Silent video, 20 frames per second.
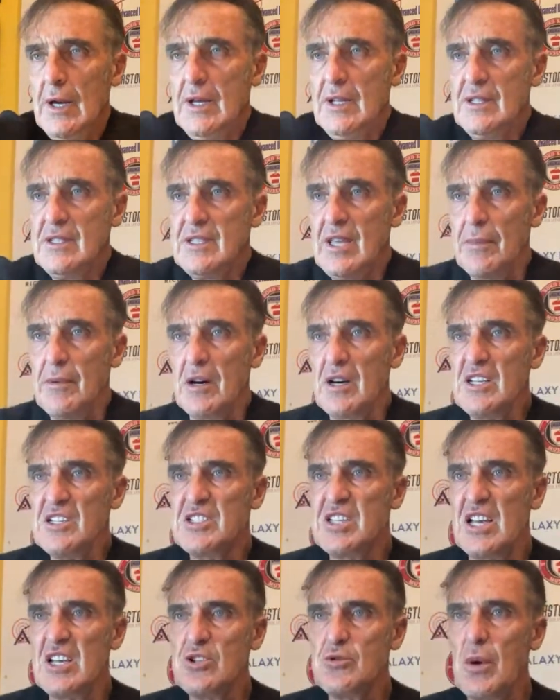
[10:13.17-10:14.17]
Timberlake
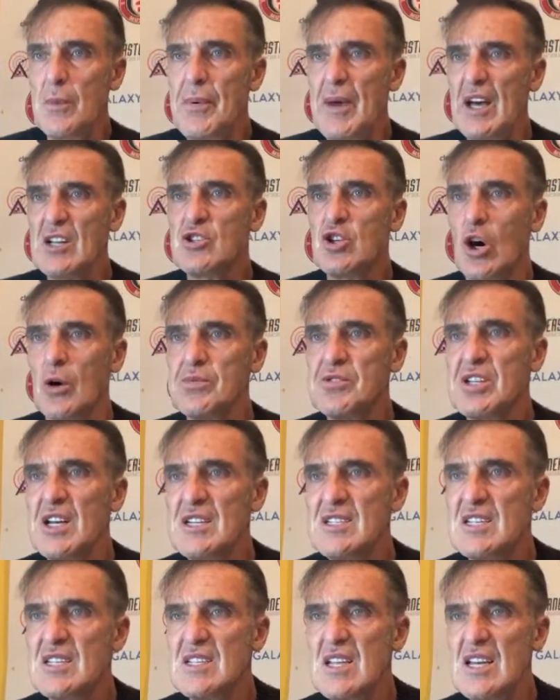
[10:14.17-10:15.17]
says we beat a top side
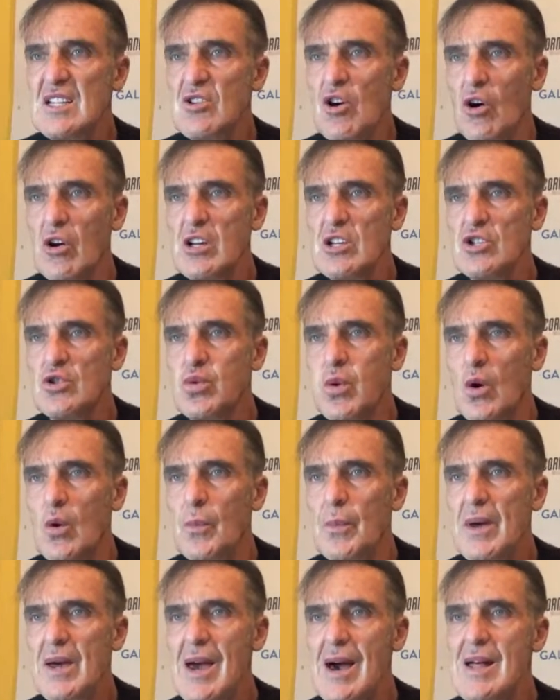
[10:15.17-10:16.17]
today. Norwich will
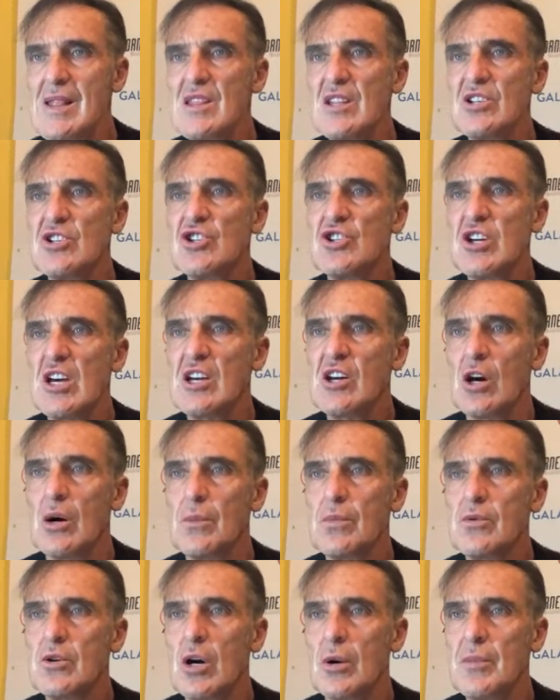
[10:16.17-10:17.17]
be in the
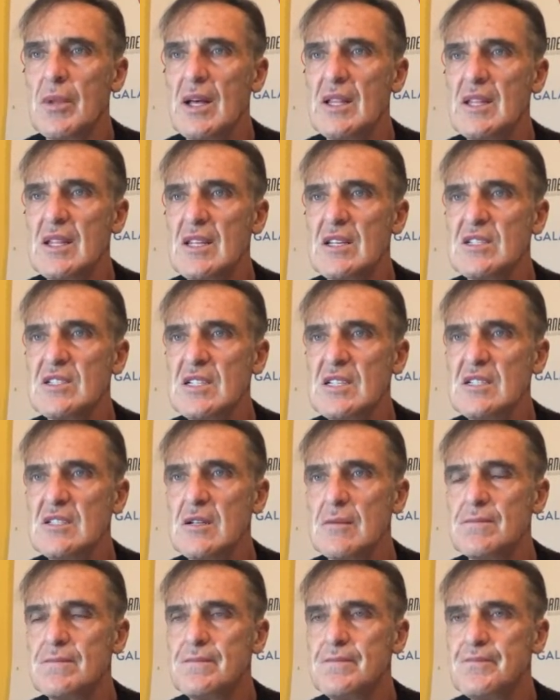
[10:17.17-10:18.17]
shake-up come the end of the
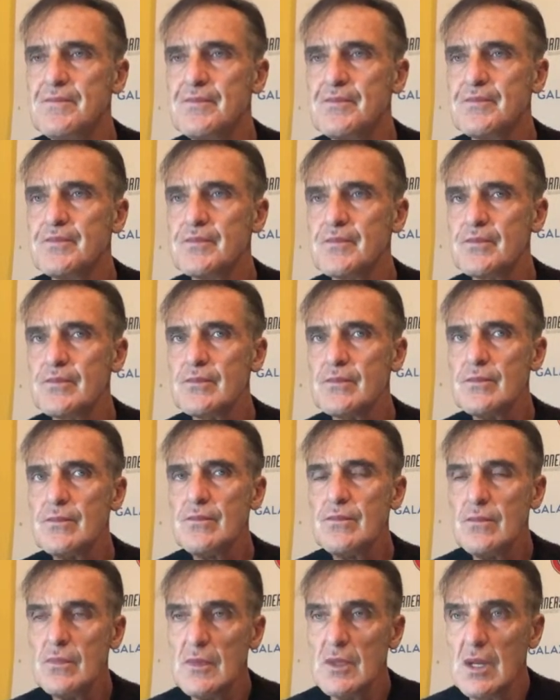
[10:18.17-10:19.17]
season.
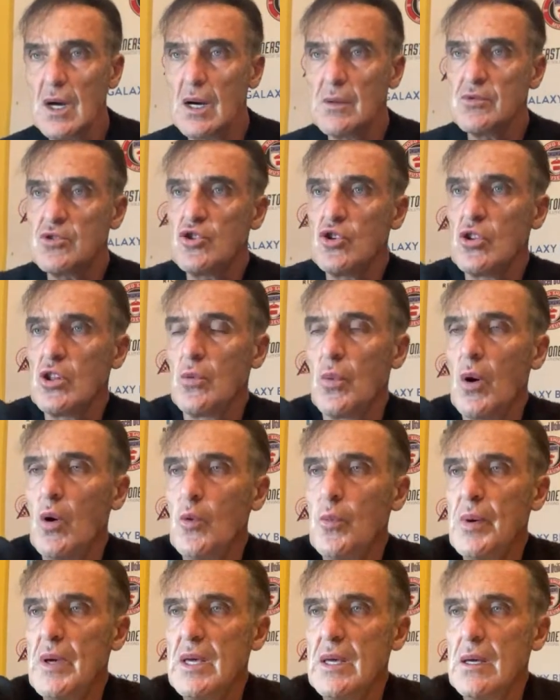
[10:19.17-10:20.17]
I'm sure they will
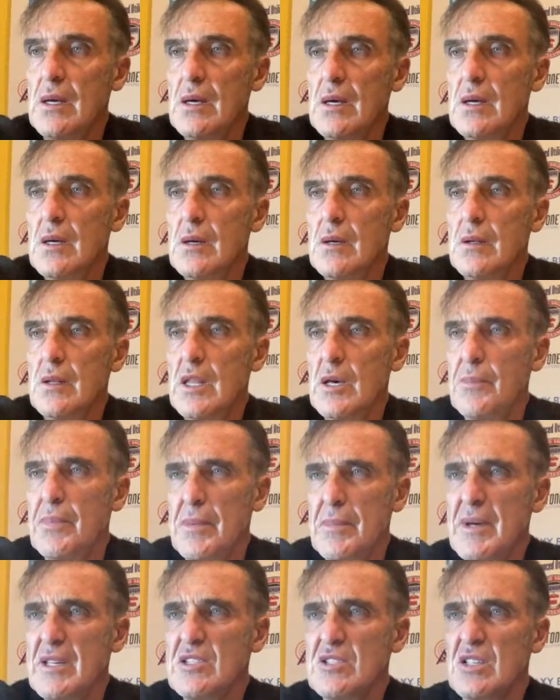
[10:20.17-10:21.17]
be. They'll be
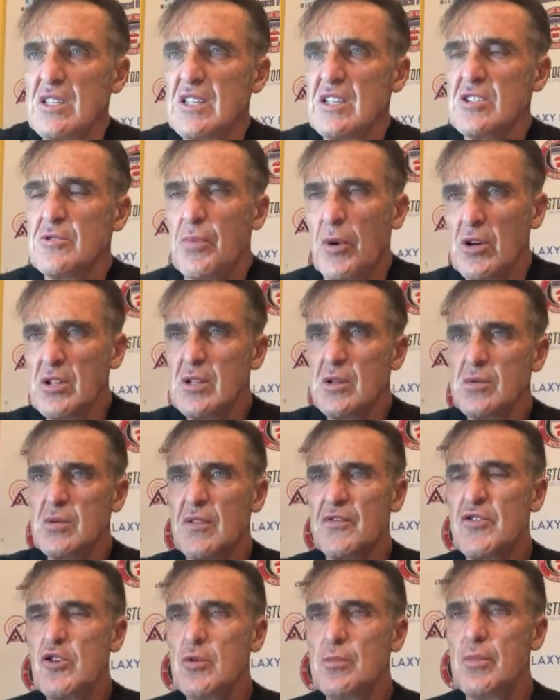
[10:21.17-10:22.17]
majorly disappointed with a
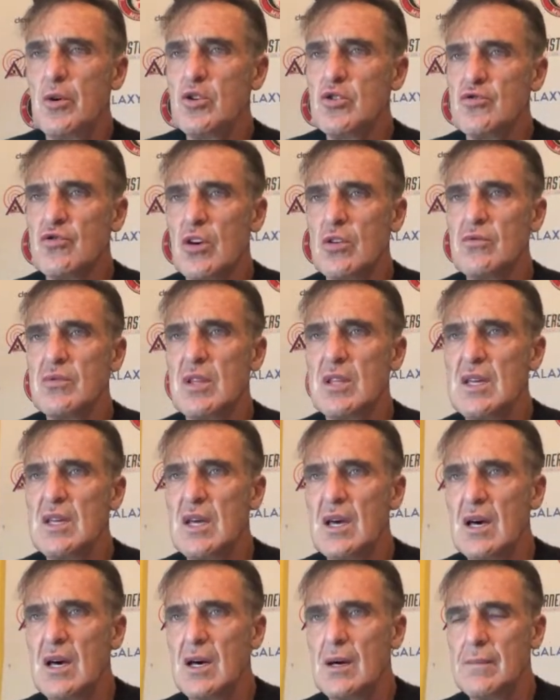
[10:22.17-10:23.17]
few boos round
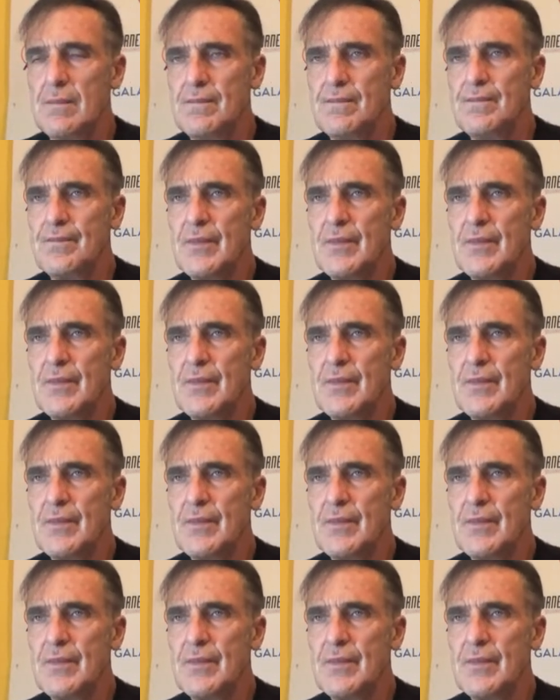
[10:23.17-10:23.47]
the